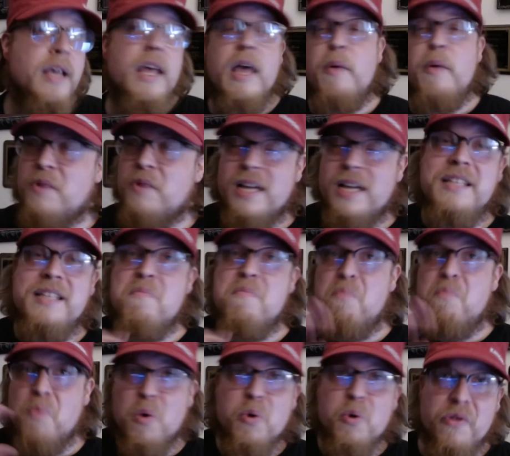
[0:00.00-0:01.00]
And when I say
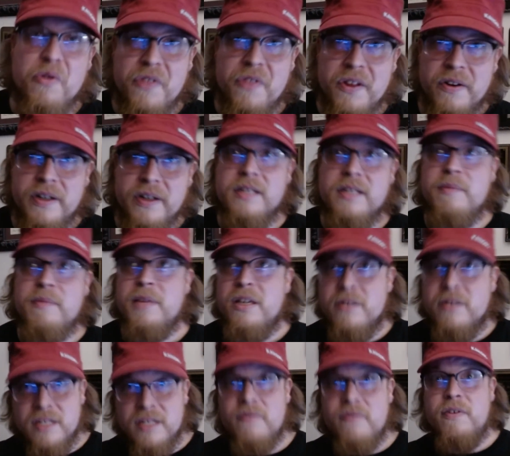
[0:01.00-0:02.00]
moral theories, I mean
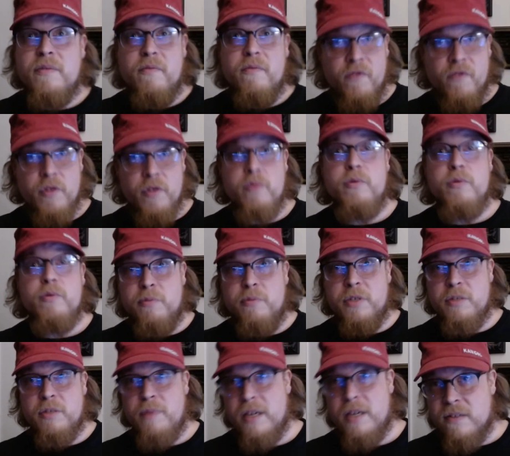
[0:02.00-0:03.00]
here's different views or
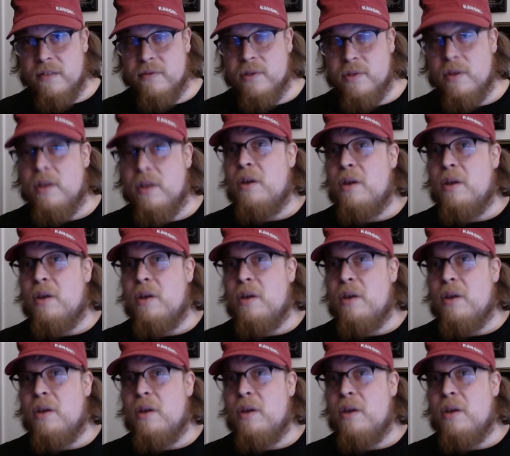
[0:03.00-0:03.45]
perspectives.